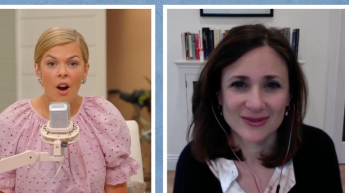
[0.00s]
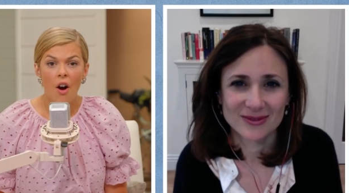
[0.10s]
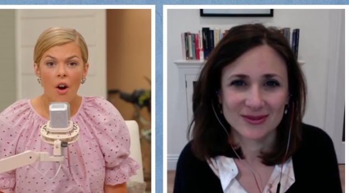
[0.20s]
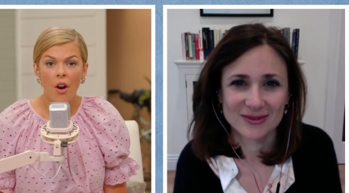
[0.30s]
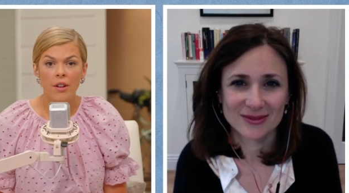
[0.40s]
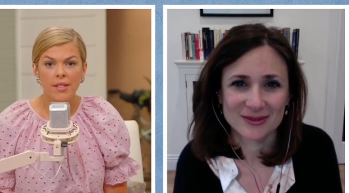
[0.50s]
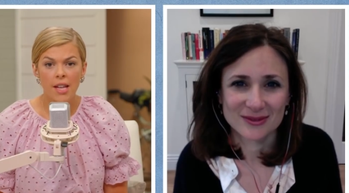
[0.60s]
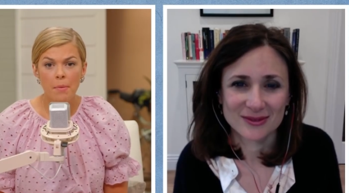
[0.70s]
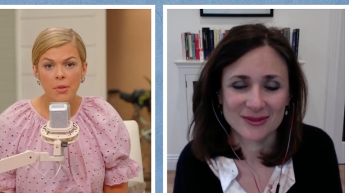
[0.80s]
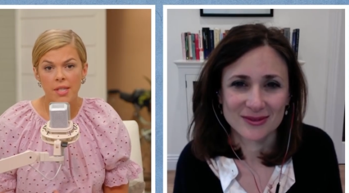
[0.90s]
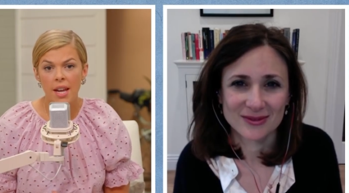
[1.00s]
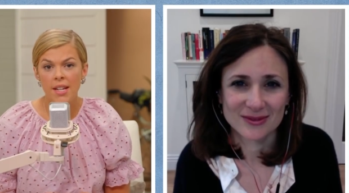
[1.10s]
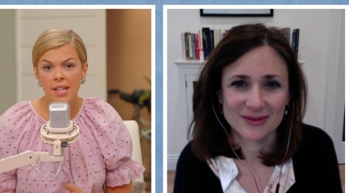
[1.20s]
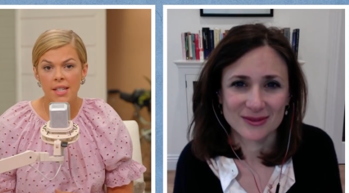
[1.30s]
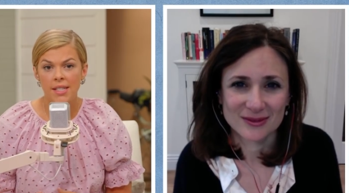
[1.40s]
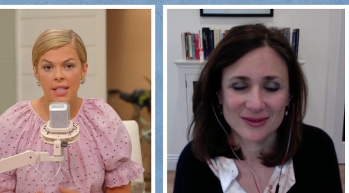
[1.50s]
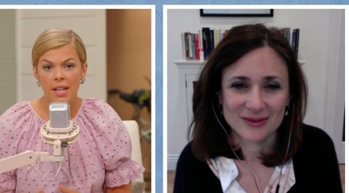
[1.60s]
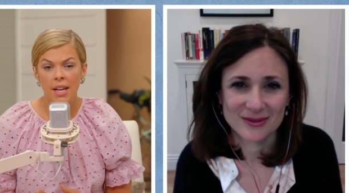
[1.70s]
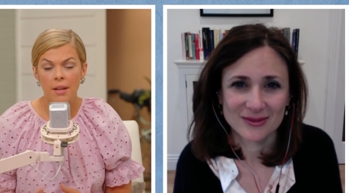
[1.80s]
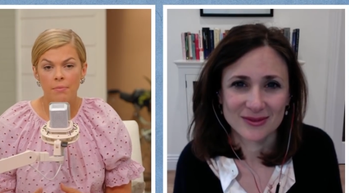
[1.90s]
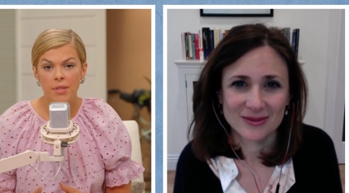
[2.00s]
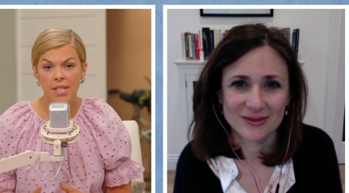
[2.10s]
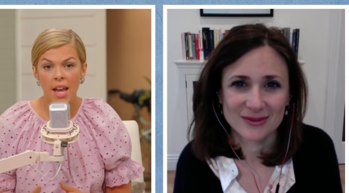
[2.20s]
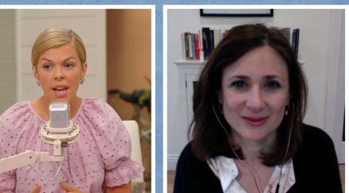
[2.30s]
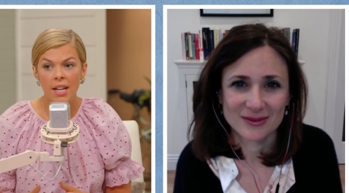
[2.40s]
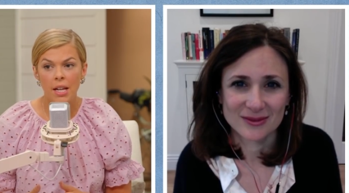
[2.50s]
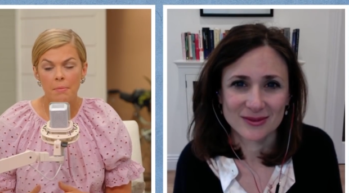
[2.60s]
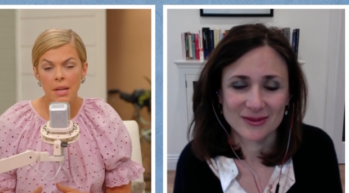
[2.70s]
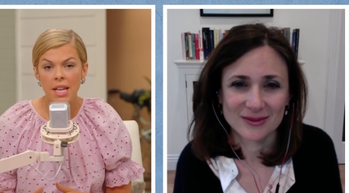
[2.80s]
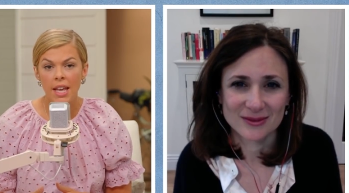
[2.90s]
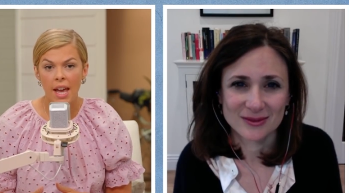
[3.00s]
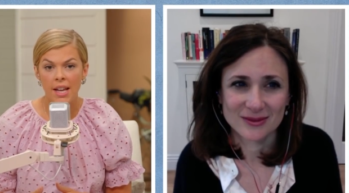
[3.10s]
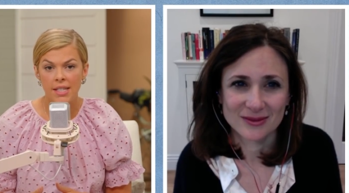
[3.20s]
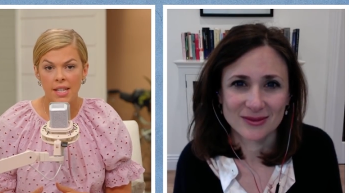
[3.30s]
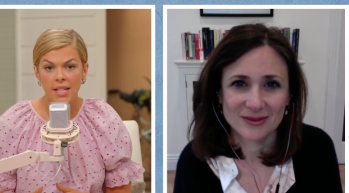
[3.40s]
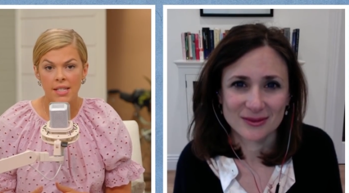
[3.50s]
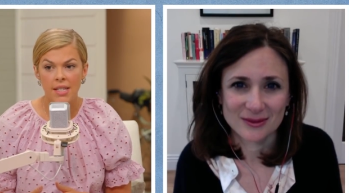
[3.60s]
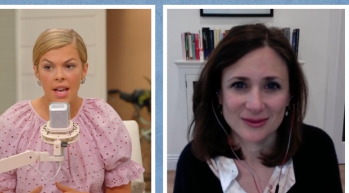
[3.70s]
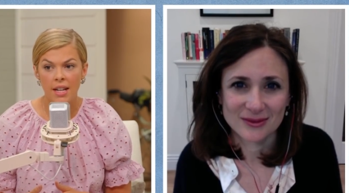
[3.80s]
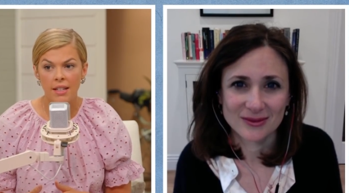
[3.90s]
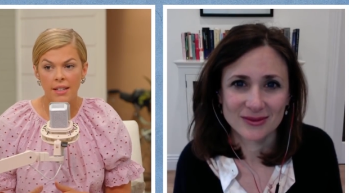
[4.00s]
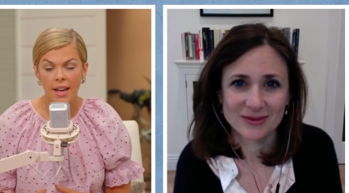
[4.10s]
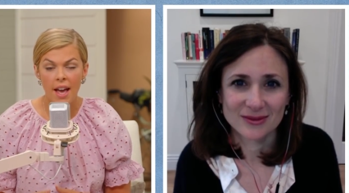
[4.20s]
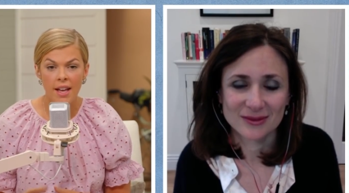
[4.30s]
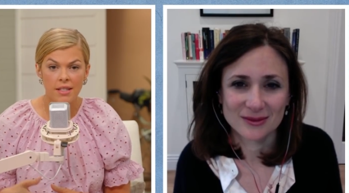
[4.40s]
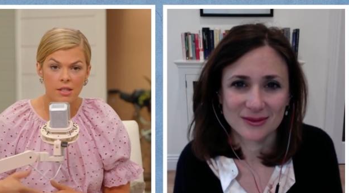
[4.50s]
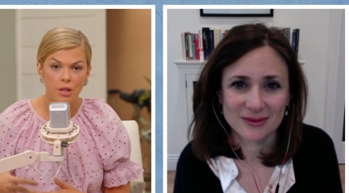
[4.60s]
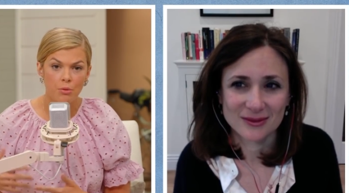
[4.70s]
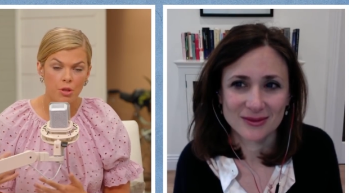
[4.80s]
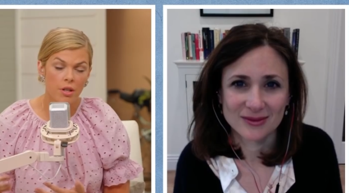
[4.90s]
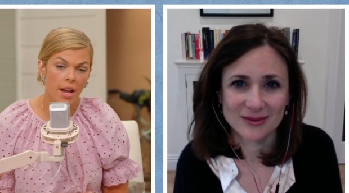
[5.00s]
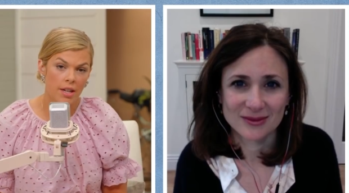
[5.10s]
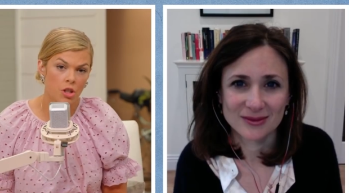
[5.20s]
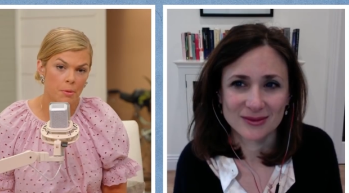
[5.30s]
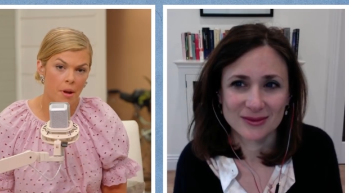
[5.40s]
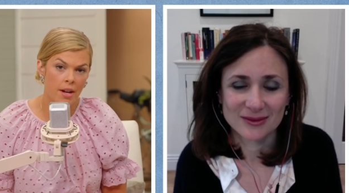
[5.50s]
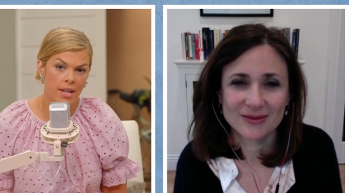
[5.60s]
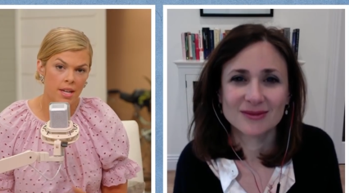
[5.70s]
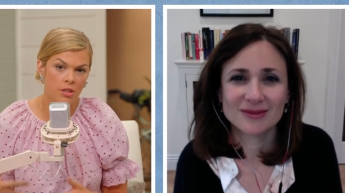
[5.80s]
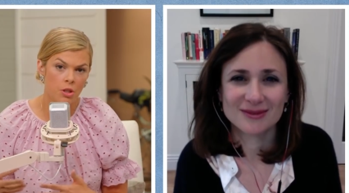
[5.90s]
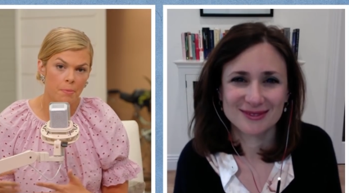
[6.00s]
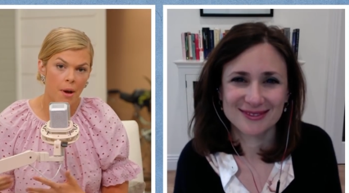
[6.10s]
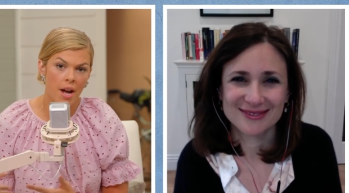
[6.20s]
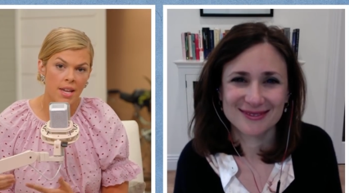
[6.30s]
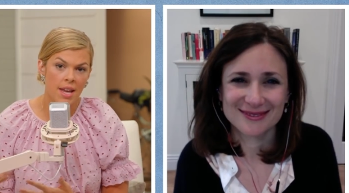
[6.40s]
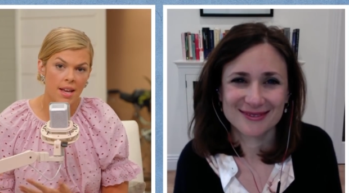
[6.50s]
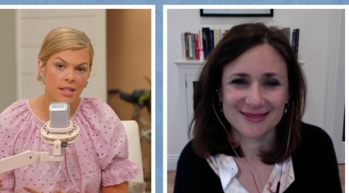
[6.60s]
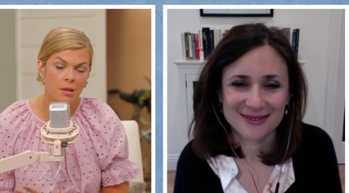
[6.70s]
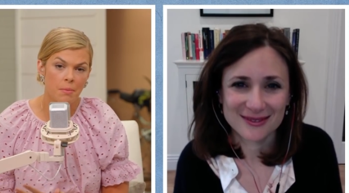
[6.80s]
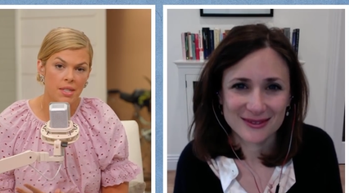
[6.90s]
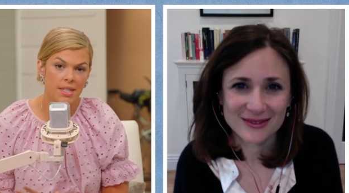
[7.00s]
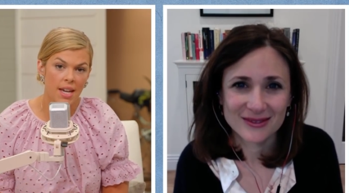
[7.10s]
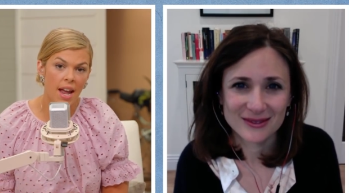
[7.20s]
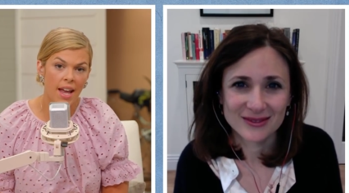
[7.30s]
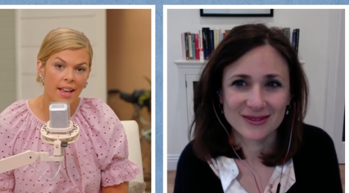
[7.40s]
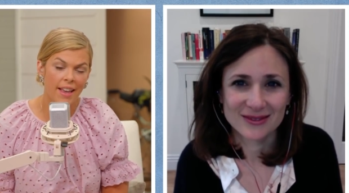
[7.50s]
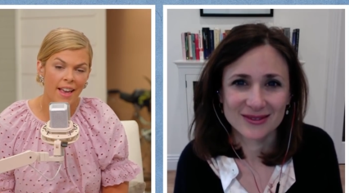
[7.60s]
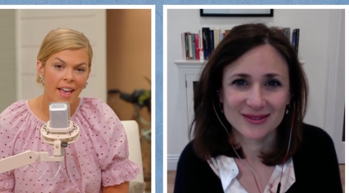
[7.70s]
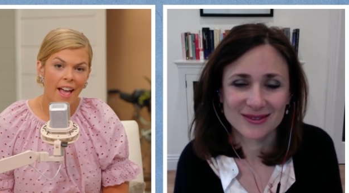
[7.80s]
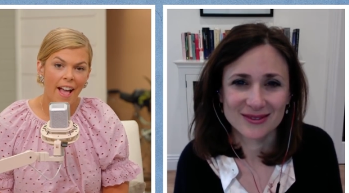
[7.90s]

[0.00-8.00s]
Speaker 1: are simultaneously saying in many cases that yes, you should hate your body and your body is a mistake,